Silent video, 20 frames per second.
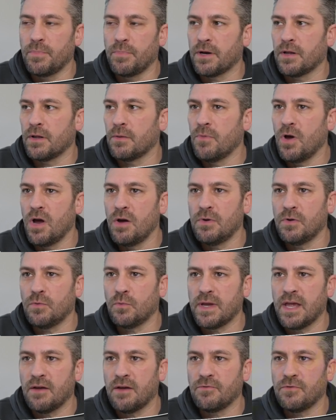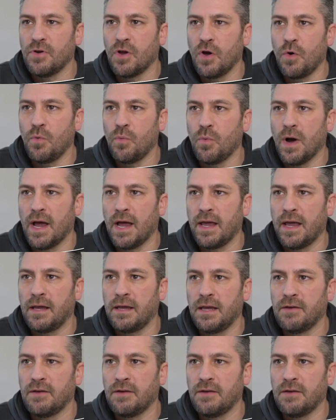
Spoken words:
but at the moment we have no way,